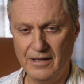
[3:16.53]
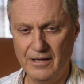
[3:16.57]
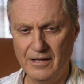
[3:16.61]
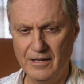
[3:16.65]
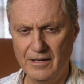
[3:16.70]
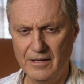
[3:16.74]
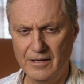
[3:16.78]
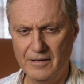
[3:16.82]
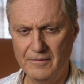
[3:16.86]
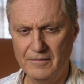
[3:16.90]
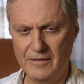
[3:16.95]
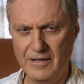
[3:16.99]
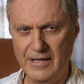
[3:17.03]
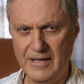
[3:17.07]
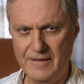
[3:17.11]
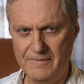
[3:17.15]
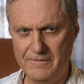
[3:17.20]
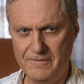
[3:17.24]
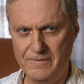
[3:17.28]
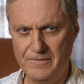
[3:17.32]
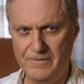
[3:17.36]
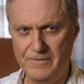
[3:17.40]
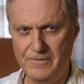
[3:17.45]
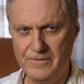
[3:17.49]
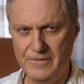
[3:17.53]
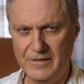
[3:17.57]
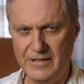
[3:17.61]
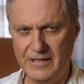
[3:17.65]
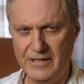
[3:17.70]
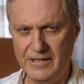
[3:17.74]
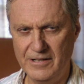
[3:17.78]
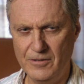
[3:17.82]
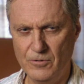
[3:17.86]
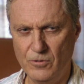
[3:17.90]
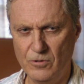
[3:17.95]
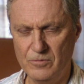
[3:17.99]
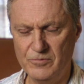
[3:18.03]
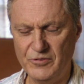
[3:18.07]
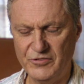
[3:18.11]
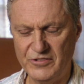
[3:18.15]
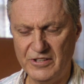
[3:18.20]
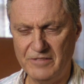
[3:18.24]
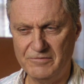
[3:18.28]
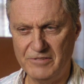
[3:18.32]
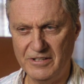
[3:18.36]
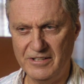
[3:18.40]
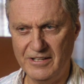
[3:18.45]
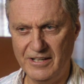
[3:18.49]

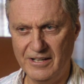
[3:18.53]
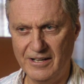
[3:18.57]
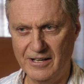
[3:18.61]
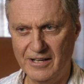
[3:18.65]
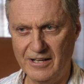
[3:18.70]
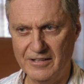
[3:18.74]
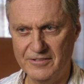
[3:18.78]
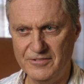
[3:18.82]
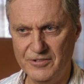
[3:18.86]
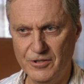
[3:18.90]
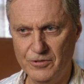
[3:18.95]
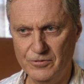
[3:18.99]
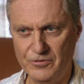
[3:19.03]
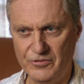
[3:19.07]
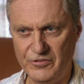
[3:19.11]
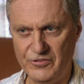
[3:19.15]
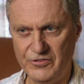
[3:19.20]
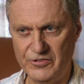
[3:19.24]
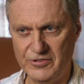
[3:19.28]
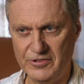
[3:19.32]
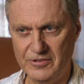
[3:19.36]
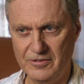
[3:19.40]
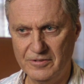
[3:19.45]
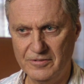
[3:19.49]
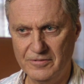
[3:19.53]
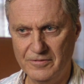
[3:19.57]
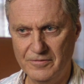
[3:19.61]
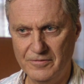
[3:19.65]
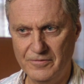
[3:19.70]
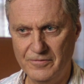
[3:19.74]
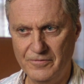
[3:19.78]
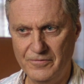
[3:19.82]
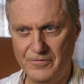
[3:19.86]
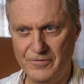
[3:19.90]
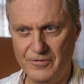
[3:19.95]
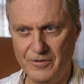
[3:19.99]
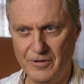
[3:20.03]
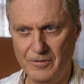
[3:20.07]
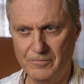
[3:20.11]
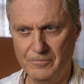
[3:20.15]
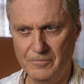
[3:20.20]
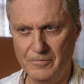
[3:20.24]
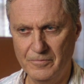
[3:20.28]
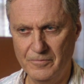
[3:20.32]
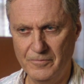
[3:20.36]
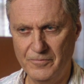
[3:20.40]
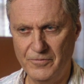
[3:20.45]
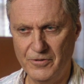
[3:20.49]
Almost every day I got notes
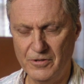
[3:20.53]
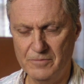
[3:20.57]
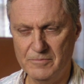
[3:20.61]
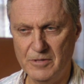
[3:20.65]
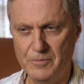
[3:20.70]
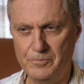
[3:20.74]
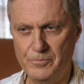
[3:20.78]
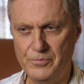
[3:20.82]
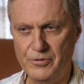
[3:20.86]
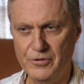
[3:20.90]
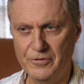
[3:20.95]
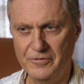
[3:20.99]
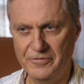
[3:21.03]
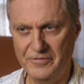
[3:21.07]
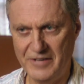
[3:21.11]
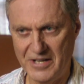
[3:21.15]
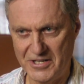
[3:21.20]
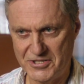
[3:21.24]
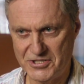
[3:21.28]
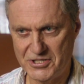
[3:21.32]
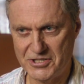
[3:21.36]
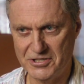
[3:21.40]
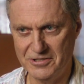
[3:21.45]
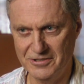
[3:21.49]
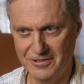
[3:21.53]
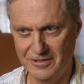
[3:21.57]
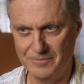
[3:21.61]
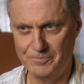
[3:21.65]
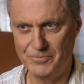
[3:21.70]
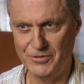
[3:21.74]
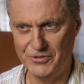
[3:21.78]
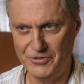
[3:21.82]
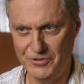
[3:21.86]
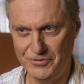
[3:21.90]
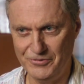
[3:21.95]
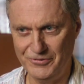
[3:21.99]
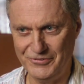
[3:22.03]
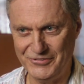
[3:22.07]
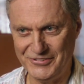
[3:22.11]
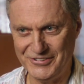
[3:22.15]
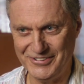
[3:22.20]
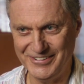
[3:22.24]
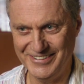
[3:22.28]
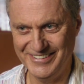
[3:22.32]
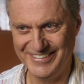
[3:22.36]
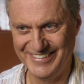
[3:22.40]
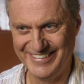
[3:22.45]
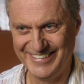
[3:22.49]
from a professional
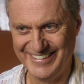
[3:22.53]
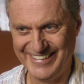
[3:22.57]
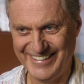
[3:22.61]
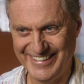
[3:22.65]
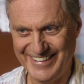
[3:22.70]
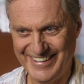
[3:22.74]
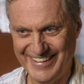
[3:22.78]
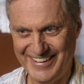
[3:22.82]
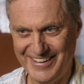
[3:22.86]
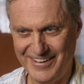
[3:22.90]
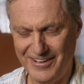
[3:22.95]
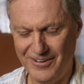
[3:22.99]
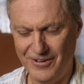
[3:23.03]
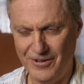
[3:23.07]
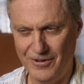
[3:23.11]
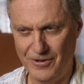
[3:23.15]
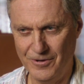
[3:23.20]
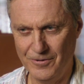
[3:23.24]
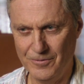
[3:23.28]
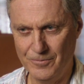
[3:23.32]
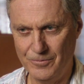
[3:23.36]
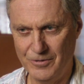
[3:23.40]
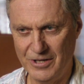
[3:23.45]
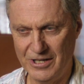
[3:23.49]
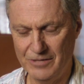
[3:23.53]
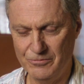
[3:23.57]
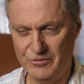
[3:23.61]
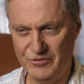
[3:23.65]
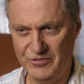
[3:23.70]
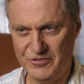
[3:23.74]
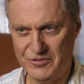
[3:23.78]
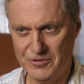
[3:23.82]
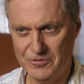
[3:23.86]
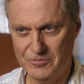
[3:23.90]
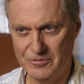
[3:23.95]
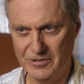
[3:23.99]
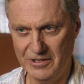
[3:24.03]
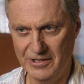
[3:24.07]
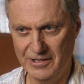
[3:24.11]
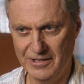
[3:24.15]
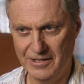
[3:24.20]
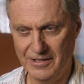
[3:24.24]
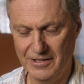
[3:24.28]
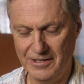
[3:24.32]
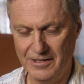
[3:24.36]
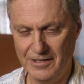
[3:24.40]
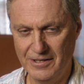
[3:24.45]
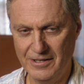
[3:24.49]
producer on what I was doing.
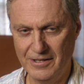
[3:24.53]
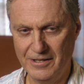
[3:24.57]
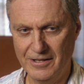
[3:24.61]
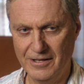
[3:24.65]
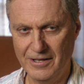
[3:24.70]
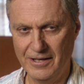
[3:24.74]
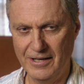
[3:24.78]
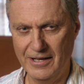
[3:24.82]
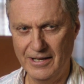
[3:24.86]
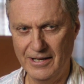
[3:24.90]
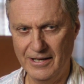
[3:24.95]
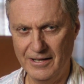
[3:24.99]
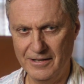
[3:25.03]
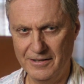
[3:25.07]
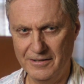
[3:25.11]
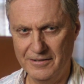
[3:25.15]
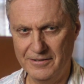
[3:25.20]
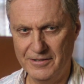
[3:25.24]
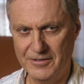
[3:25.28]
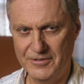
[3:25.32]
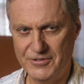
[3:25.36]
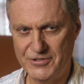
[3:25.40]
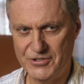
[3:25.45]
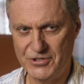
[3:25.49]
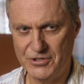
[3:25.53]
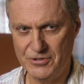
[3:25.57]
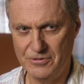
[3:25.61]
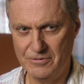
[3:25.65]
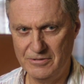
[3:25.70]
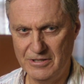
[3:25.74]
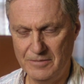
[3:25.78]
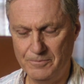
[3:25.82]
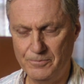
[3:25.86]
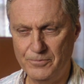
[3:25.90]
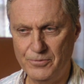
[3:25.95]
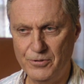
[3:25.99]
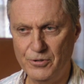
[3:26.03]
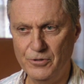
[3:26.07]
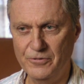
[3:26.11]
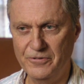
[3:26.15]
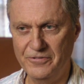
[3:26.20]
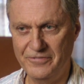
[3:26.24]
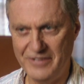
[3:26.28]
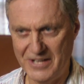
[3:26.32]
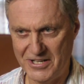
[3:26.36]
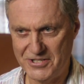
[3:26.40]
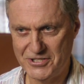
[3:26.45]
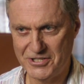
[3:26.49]
And truly
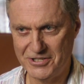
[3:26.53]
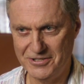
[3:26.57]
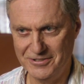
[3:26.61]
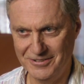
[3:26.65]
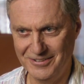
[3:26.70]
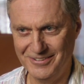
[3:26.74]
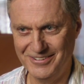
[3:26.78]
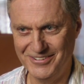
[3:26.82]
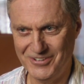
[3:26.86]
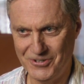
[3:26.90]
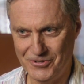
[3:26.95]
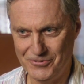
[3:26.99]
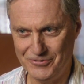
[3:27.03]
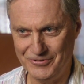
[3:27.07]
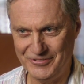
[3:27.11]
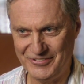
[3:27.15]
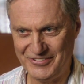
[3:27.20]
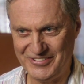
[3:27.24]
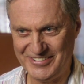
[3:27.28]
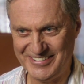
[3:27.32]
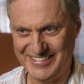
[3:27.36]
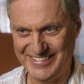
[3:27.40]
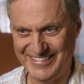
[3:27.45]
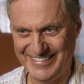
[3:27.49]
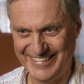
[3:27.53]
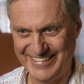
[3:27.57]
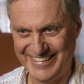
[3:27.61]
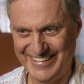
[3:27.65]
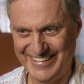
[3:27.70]
professional notes